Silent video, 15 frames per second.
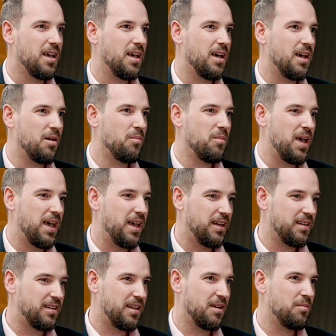um,
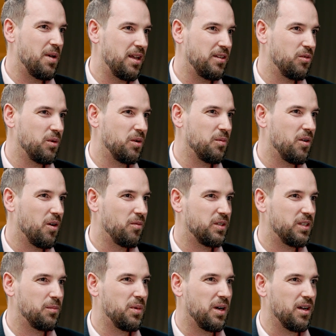and um, and you were
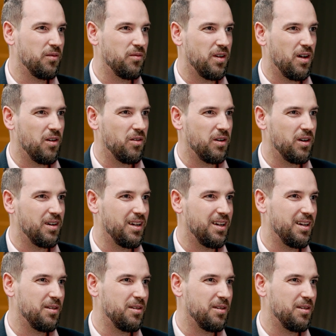obviously part of our